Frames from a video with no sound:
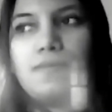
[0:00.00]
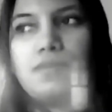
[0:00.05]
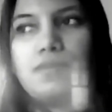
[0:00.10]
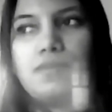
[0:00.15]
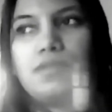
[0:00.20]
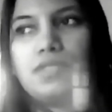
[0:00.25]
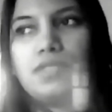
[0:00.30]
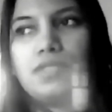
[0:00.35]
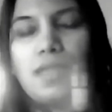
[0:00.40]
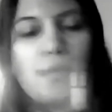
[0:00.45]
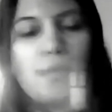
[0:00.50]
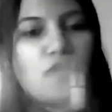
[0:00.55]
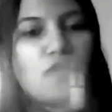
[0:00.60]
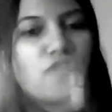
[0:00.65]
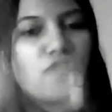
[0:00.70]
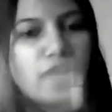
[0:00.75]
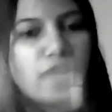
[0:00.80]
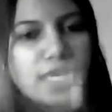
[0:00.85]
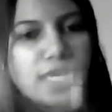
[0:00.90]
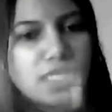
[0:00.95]
this number of
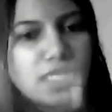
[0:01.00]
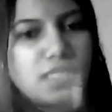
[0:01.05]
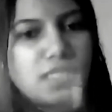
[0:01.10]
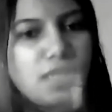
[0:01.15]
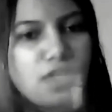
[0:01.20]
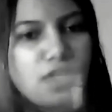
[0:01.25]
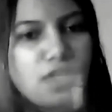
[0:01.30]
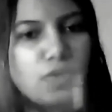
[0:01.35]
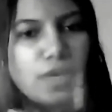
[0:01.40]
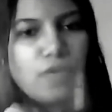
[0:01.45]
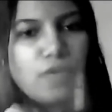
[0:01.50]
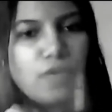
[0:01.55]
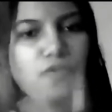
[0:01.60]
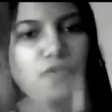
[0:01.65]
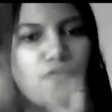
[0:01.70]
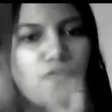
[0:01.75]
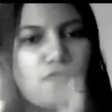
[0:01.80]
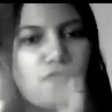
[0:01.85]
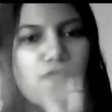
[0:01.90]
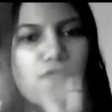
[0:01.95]
clicks that you kind
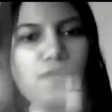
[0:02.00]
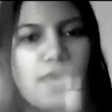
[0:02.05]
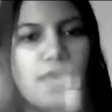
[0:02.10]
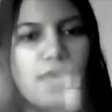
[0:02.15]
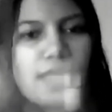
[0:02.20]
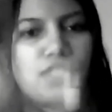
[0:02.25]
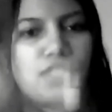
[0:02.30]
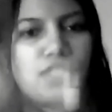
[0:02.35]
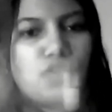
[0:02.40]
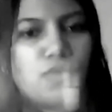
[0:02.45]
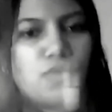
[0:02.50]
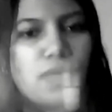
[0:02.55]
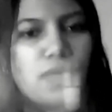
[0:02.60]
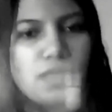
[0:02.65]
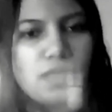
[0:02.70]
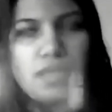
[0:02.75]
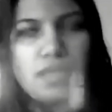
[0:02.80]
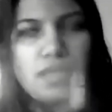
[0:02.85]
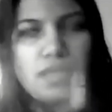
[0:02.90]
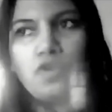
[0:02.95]
of get through,
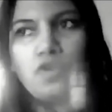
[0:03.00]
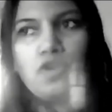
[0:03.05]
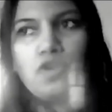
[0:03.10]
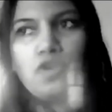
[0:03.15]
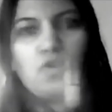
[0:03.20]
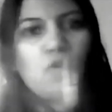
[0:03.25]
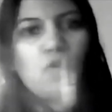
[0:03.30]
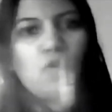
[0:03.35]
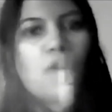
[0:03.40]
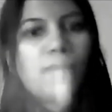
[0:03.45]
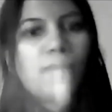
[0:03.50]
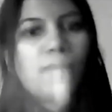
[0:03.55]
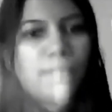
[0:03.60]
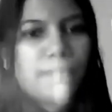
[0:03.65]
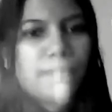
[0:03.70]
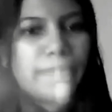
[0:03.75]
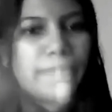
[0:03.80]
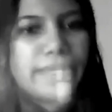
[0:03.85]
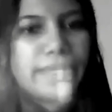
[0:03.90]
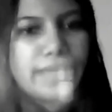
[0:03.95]
and then you'll know how many
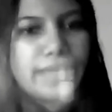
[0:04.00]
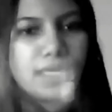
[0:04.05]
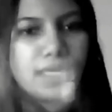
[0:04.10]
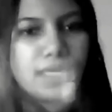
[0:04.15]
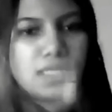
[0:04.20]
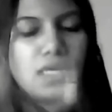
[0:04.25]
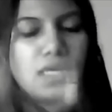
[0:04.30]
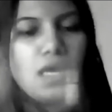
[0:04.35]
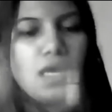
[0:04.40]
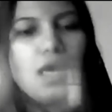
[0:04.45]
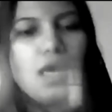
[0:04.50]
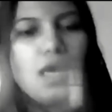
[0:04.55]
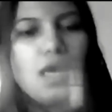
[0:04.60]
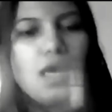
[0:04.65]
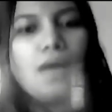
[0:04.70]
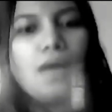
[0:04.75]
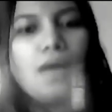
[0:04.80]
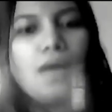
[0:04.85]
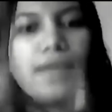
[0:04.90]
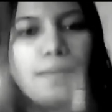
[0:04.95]
people clicked.
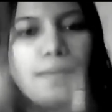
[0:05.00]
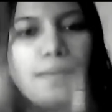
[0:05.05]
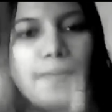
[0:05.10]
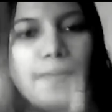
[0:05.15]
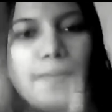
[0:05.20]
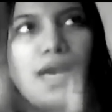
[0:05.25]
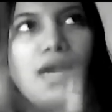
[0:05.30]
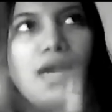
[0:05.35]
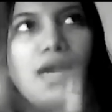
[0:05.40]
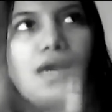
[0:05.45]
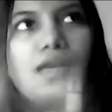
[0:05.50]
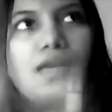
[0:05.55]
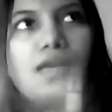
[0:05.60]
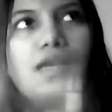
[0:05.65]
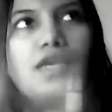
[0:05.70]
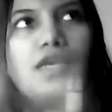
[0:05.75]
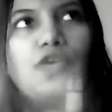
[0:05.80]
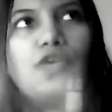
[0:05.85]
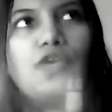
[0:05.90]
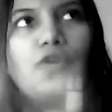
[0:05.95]
But in
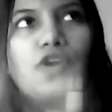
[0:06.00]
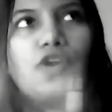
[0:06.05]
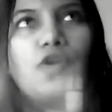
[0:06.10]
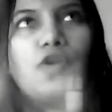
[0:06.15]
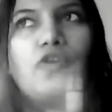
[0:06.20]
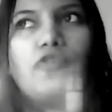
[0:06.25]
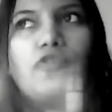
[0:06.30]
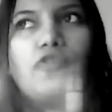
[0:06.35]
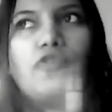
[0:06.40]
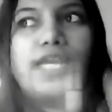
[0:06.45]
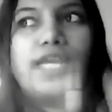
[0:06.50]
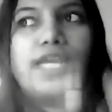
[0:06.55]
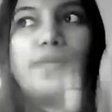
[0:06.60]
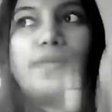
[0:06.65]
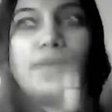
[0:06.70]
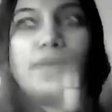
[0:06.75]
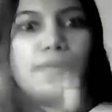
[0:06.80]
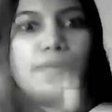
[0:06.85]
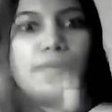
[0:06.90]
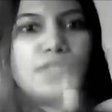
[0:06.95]
PR, you cannot
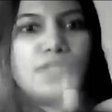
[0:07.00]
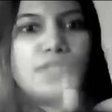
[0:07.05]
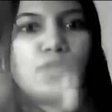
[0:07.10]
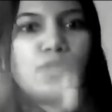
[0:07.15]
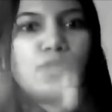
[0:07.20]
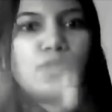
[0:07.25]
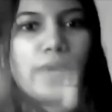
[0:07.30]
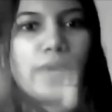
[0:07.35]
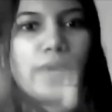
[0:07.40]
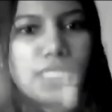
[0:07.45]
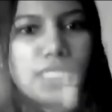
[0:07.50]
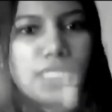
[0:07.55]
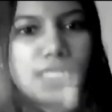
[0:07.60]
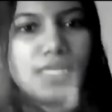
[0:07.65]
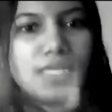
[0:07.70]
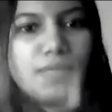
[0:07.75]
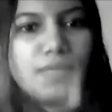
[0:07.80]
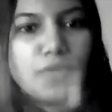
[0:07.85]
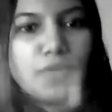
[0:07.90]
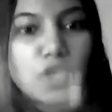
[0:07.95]
read people's mind
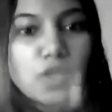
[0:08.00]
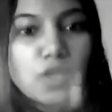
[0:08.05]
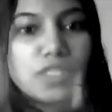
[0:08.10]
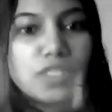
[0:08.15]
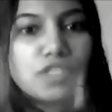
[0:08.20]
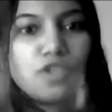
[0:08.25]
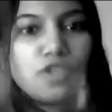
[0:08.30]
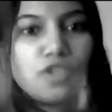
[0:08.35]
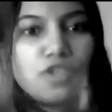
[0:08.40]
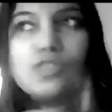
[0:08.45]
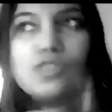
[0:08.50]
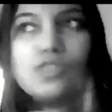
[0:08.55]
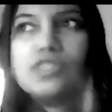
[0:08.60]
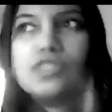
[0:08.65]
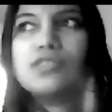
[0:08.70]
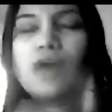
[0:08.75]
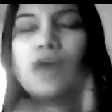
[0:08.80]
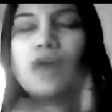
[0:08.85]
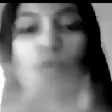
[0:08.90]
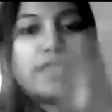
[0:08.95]
because the news
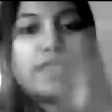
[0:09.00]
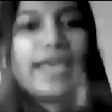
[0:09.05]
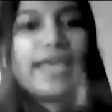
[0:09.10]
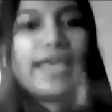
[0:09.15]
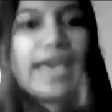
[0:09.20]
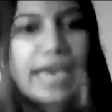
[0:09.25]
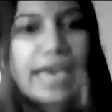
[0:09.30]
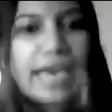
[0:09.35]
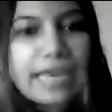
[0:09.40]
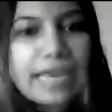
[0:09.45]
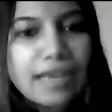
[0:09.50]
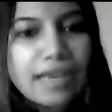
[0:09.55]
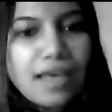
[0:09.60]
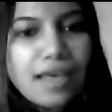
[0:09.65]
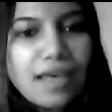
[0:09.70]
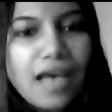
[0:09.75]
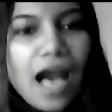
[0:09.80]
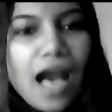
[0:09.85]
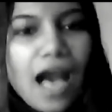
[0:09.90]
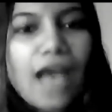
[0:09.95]
is out there
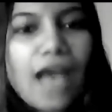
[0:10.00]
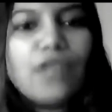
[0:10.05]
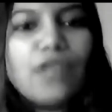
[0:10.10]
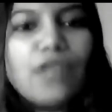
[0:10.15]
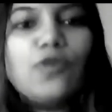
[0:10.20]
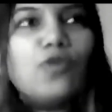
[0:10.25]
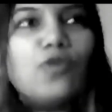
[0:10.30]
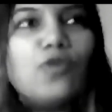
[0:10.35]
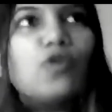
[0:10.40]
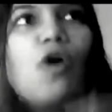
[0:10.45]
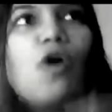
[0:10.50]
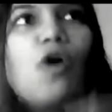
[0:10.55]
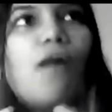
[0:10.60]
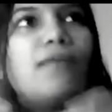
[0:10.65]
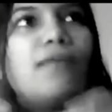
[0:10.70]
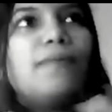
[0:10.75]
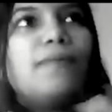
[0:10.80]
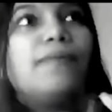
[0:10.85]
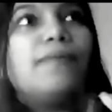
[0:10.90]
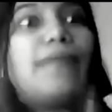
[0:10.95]
and you don't know
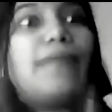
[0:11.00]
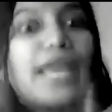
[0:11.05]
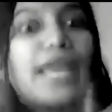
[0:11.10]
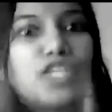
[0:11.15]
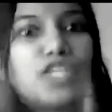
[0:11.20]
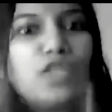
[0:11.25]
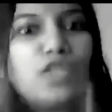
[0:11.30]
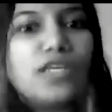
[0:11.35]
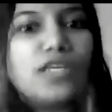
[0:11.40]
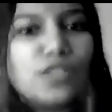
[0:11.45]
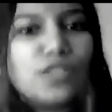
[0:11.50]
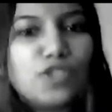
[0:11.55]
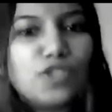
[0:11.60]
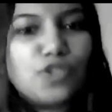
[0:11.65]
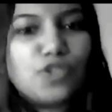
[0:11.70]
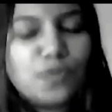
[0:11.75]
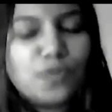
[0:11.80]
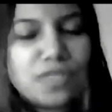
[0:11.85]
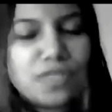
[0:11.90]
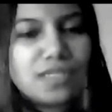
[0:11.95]
how many people actually
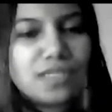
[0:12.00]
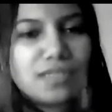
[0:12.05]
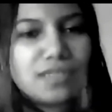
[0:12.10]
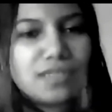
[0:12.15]
consumed.